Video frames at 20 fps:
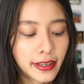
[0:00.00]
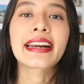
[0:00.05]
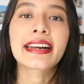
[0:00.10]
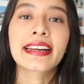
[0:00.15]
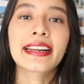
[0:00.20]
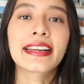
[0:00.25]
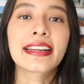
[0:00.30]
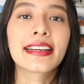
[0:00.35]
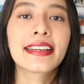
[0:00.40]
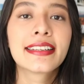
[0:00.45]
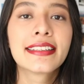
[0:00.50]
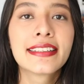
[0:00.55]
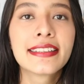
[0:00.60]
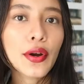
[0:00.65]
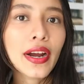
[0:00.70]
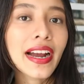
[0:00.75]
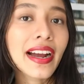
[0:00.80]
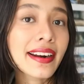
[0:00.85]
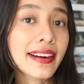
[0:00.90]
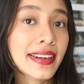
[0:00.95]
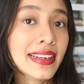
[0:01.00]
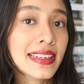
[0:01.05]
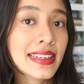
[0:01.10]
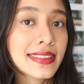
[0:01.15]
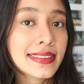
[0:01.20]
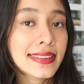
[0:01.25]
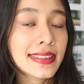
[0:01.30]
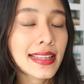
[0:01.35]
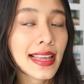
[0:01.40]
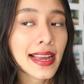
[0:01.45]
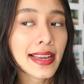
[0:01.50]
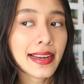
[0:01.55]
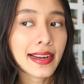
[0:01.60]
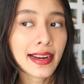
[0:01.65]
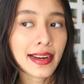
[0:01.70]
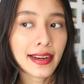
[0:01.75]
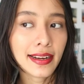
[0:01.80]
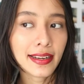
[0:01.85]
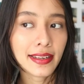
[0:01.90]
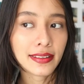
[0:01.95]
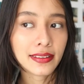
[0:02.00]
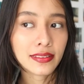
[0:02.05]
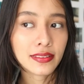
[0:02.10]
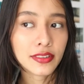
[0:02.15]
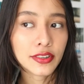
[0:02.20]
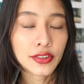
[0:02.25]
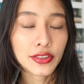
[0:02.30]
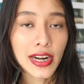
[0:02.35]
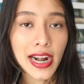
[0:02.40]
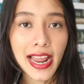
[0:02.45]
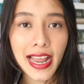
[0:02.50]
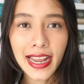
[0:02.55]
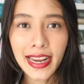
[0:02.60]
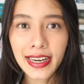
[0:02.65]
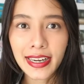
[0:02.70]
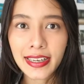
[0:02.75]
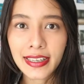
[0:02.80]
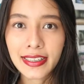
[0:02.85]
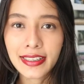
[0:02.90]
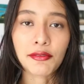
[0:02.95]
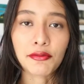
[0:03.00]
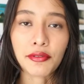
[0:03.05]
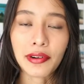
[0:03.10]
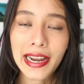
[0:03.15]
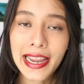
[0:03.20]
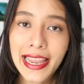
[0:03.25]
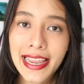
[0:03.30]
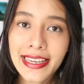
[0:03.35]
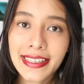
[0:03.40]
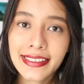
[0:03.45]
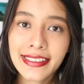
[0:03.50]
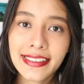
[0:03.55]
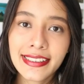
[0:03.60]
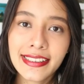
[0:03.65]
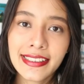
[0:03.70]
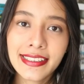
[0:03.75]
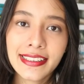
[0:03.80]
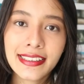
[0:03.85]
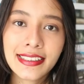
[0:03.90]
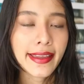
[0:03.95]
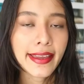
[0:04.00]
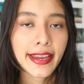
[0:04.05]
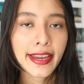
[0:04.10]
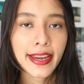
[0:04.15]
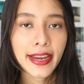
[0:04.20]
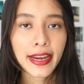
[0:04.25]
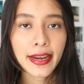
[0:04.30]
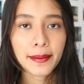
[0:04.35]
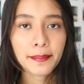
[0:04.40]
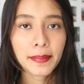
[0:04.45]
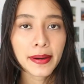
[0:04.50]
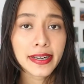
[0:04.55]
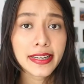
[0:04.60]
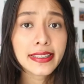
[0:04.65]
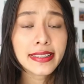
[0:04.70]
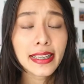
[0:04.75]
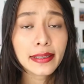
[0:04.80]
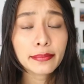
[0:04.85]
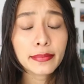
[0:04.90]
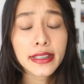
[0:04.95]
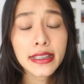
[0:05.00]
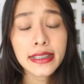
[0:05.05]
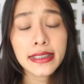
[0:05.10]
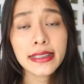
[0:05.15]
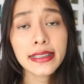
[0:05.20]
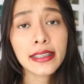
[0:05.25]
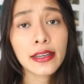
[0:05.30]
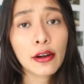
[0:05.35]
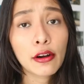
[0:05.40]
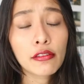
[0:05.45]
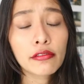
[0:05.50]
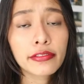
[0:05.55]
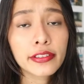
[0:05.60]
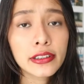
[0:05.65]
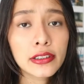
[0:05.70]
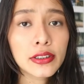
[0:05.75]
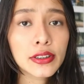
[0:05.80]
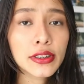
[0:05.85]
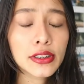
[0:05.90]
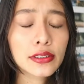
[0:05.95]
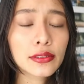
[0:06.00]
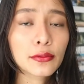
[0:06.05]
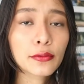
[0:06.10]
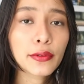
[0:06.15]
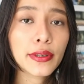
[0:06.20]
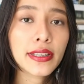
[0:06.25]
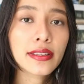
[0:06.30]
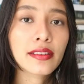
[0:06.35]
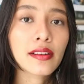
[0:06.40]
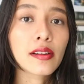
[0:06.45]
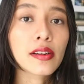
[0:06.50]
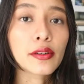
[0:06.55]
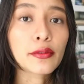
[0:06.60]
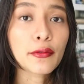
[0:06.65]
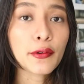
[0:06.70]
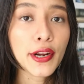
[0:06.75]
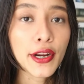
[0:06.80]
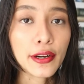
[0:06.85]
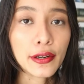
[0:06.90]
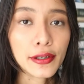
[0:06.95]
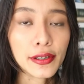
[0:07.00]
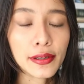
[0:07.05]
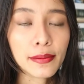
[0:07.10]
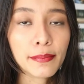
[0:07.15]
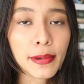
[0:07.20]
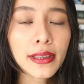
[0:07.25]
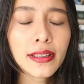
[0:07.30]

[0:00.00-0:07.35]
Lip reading: carrera. So carrera is like a track, a race, but it can be confused with career.